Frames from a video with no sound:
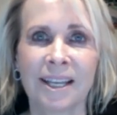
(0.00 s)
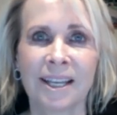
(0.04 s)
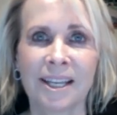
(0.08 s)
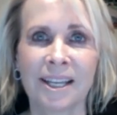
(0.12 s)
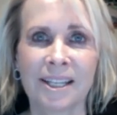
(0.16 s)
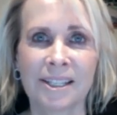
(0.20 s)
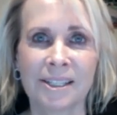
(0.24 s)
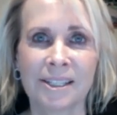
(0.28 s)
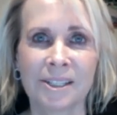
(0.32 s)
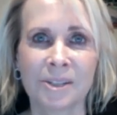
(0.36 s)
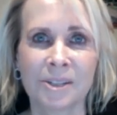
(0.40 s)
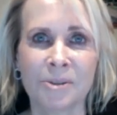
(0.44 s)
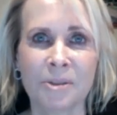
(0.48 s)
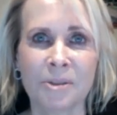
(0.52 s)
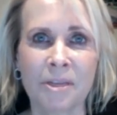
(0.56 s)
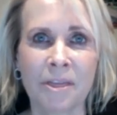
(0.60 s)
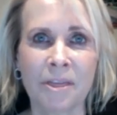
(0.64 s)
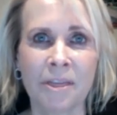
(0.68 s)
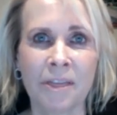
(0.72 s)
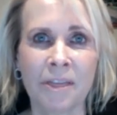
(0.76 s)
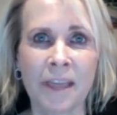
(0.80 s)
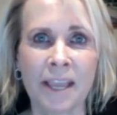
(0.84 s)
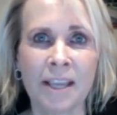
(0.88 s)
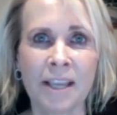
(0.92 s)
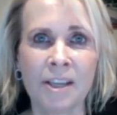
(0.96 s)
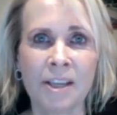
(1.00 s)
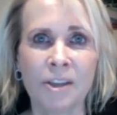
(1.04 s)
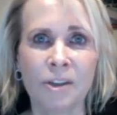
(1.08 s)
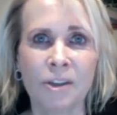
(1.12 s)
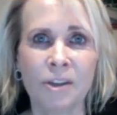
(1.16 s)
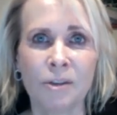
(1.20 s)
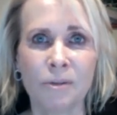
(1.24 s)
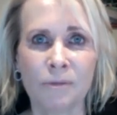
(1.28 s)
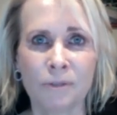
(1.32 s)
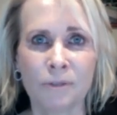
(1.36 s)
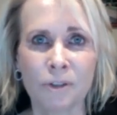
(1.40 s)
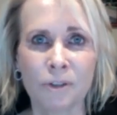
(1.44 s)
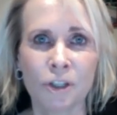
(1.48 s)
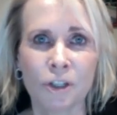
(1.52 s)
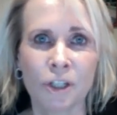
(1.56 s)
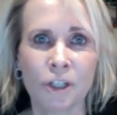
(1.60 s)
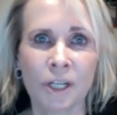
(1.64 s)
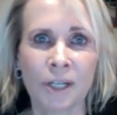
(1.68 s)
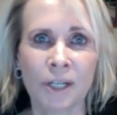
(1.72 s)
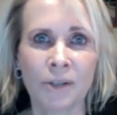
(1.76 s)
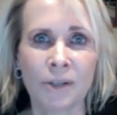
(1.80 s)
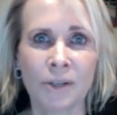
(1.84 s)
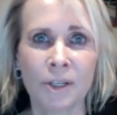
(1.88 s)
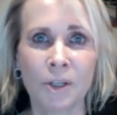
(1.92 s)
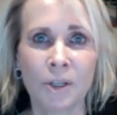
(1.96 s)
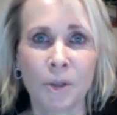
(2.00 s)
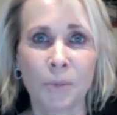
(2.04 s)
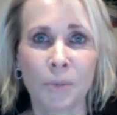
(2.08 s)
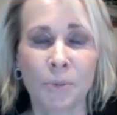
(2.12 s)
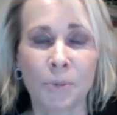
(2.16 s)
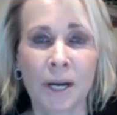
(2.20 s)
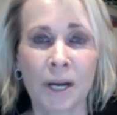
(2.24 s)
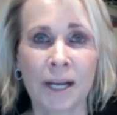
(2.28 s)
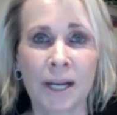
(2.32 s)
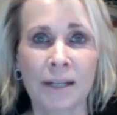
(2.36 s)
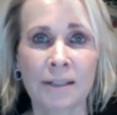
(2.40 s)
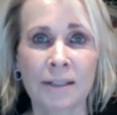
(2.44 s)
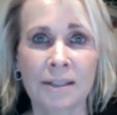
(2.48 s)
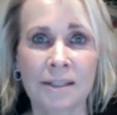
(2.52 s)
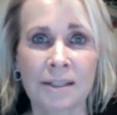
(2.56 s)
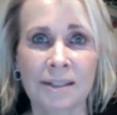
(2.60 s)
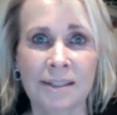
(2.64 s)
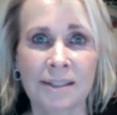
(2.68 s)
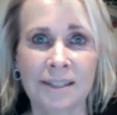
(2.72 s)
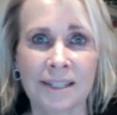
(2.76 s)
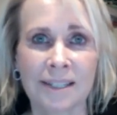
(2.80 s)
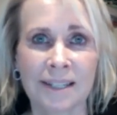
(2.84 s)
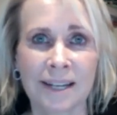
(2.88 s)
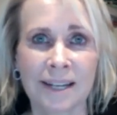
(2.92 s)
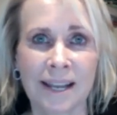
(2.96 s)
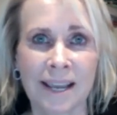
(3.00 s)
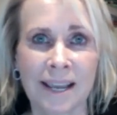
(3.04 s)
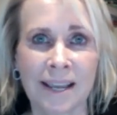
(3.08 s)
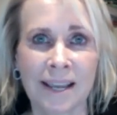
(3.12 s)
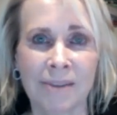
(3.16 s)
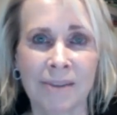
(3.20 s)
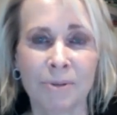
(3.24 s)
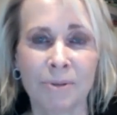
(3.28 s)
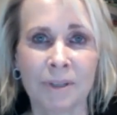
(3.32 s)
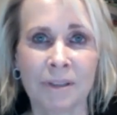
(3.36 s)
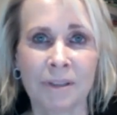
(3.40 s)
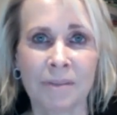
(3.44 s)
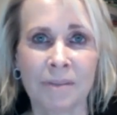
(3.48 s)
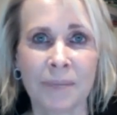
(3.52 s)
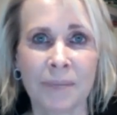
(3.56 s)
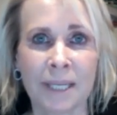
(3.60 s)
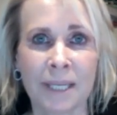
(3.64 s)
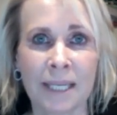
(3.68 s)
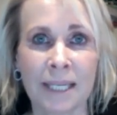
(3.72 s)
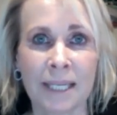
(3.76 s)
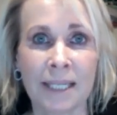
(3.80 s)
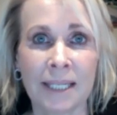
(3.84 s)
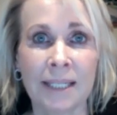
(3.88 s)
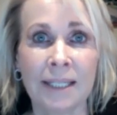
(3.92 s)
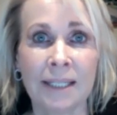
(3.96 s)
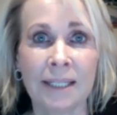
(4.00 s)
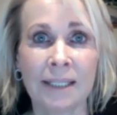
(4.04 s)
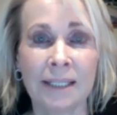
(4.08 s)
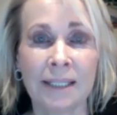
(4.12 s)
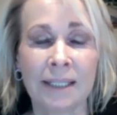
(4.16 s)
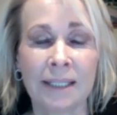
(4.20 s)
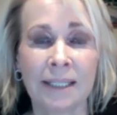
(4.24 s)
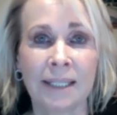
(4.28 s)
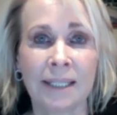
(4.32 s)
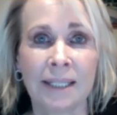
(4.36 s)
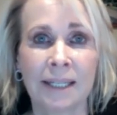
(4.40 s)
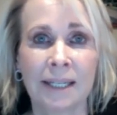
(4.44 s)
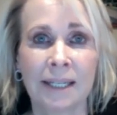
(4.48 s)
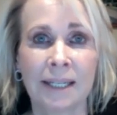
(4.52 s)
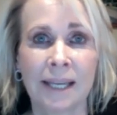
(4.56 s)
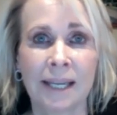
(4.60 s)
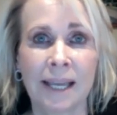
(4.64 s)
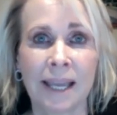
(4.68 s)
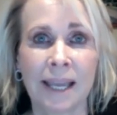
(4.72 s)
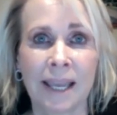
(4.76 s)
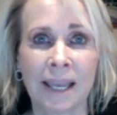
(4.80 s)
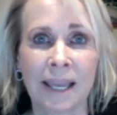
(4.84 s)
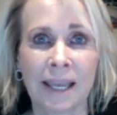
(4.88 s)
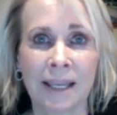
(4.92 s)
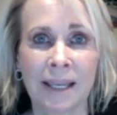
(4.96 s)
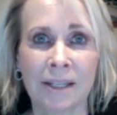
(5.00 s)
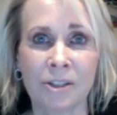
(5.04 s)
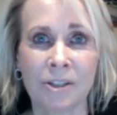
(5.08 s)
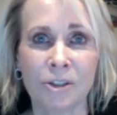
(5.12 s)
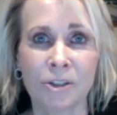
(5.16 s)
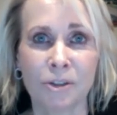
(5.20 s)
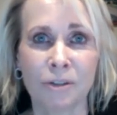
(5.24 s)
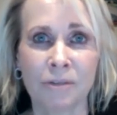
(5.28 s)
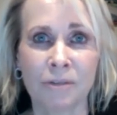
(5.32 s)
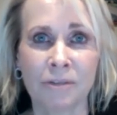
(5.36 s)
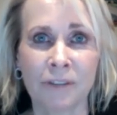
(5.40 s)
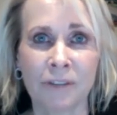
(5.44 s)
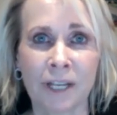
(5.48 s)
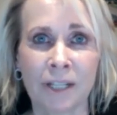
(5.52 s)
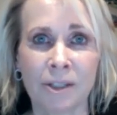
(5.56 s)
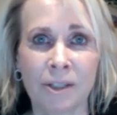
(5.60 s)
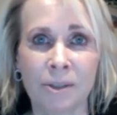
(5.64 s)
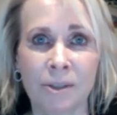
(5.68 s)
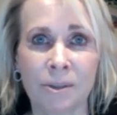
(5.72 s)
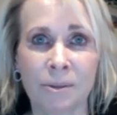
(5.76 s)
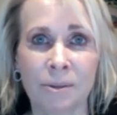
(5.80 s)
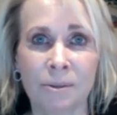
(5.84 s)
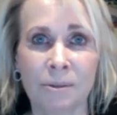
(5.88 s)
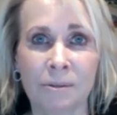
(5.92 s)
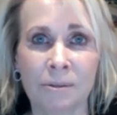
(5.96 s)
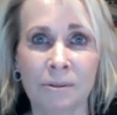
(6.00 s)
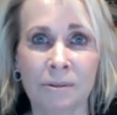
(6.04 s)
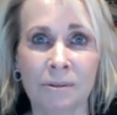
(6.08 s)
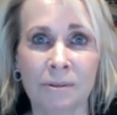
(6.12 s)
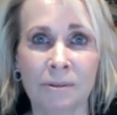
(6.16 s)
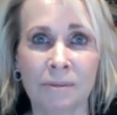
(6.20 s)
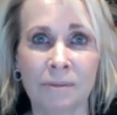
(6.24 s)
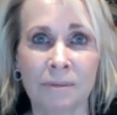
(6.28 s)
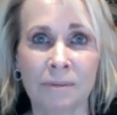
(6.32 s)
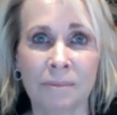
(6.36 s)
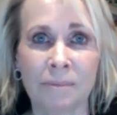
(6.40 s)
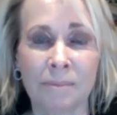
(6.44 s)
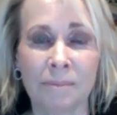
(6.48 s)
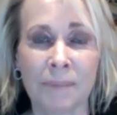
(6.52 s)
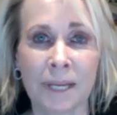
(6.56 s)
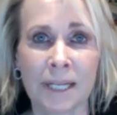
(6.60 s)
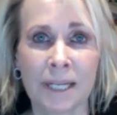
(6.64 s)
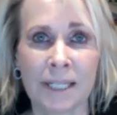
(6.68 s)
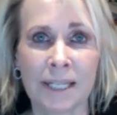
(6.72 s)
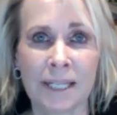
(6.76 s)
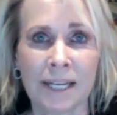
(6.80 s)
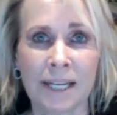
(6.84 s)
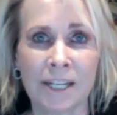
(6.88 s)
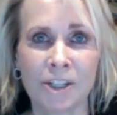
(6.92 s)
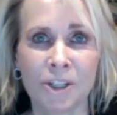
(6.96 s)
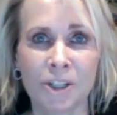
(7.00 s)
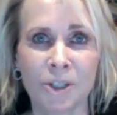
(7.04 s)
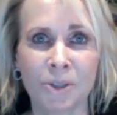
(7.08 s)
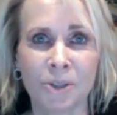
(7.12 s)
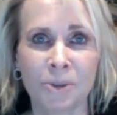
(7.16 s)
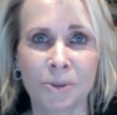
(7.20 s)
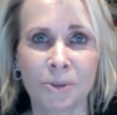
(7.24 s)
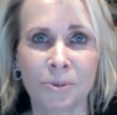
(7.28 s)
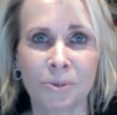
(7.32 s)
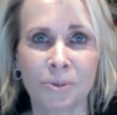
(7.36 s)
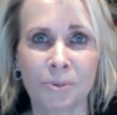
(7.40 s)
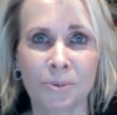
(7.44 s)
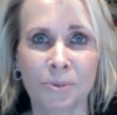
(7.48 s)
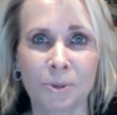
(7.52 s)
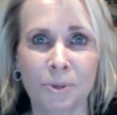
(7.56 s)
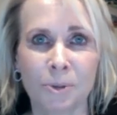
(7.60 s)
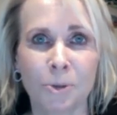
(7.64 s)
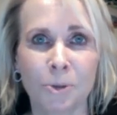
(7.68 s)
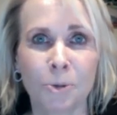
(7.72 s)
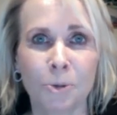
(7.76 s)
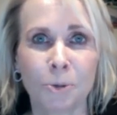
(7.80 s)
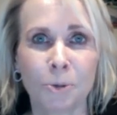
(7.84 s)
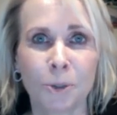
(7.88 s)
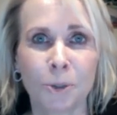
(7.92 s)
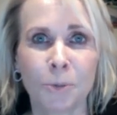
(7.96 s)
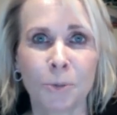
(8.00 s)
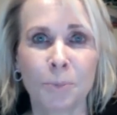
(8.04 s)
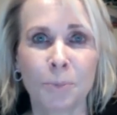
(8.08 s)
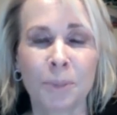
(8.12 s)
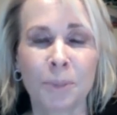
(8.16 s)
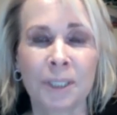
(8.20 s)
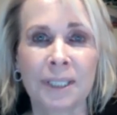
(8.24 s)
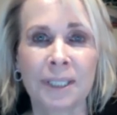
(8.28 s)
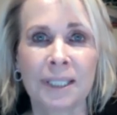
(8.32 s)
So thank you for sharing your practice today with me and your fellow meditation group.